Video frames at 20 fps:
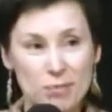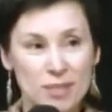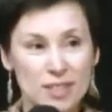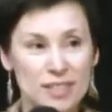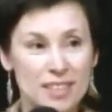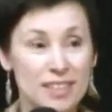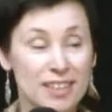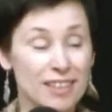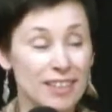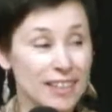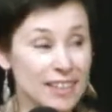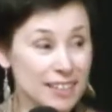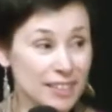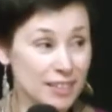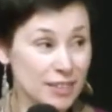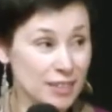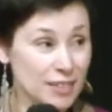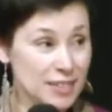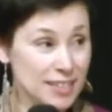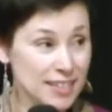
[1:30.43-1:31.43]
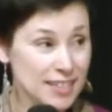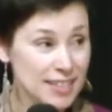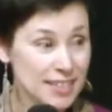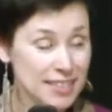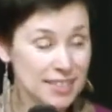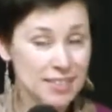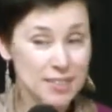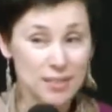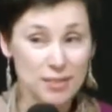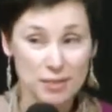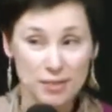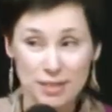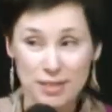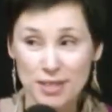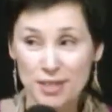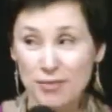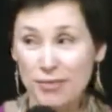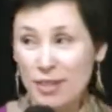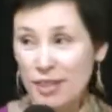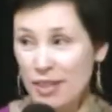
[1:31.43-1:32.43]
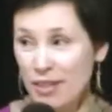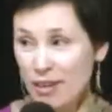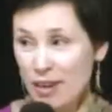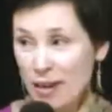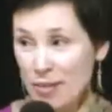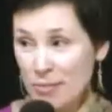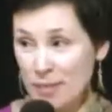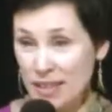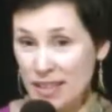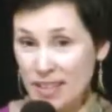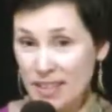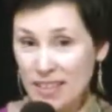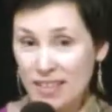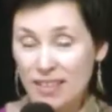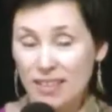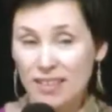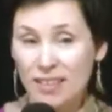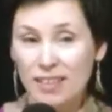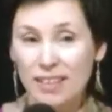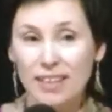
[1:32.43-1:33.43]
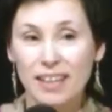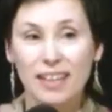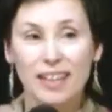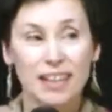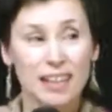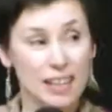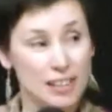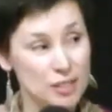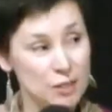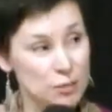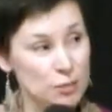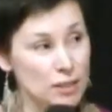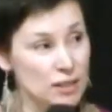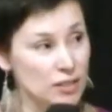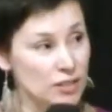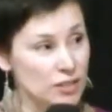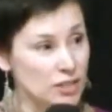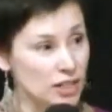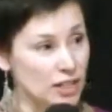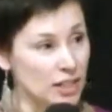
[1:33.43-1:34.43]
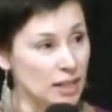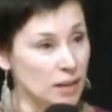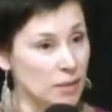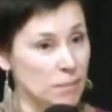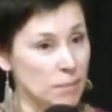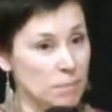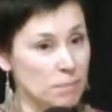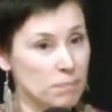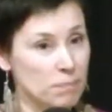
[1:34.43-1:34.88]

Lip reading: with a diagnosis of severe ME and a wheelchair.